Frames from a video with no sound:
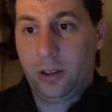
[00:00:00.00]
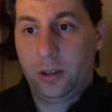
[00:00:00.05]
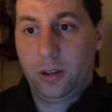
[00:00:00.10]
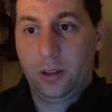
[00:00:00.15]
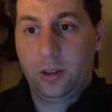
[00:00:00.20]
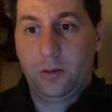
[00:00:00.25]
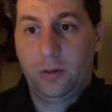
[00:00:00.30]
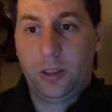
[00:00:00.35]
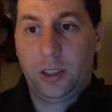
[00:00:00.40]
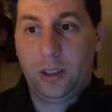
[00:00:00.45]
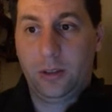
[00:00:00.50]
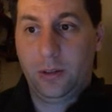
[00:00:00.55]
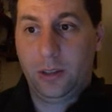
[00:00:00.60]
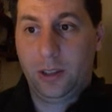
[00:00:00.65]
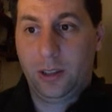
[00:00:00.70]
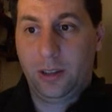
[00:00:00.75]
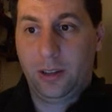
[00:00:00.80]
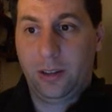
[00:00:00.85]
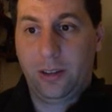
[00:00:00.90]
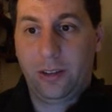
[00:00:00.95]
involved
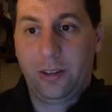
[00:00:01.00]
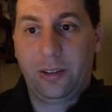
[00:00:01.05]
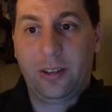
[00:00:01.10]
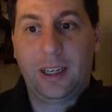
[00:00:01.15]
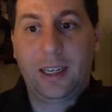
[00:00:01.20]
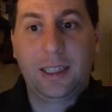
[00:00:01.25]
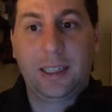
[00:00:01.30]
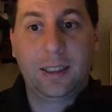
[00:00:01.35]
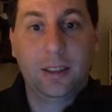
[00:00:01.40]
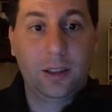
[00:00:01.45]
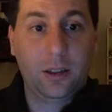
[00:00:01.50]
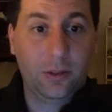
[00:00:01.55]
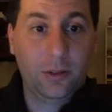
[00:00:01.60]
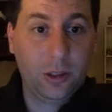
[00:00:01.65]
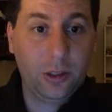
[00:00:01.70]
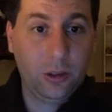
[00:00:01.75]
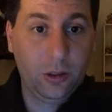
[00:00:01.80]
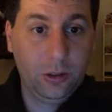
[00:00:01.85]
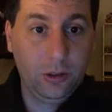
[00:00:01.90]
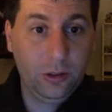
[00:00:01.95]
in the design of the
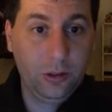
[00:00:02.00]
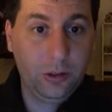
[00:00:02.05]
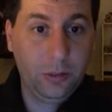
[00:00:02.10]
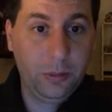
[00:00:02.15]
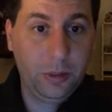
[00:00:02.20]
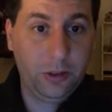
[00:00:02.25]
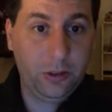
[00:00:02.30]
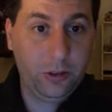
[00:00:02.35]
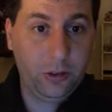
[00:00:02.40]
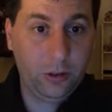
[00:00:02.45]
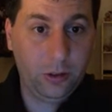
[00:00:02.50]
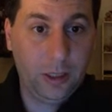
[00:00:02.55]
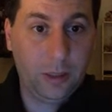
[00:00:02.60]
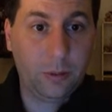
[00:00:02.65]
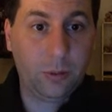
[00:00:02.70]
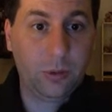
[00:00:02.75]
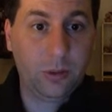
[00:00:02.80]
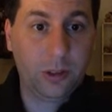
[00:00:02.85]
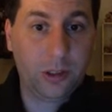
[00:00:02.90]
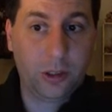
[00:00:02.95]
code to make sure
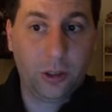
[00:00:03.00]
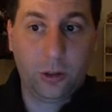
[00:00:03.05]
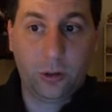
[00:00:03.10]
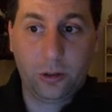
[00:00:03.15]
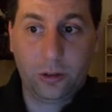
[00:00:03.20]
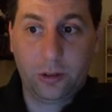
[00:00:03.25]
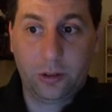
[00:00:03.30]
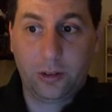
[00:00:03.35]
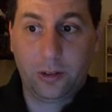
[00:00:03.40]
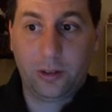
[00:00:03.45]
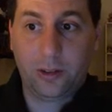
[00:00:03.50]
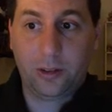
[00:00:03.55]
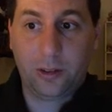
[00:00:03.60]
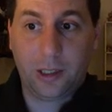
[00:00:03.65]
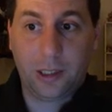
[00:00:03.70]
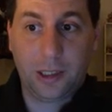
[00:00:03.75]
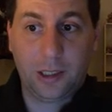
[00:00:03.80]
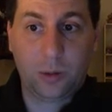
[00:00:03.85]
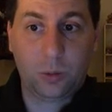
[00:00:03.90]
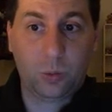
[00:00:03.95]
that the code is
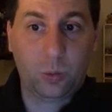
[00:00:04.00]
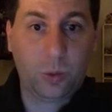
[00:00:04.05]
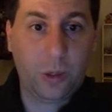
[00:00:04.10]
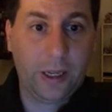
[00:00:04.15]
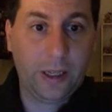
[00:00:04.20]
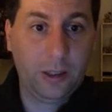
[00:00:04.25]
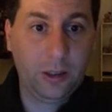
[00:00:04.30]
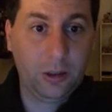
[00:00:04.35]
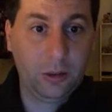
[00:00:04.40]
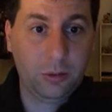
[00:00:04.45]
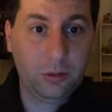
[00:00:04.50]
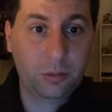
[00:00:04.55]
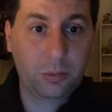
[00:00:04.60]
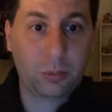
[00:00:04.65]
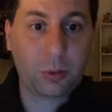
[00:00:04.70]
designed well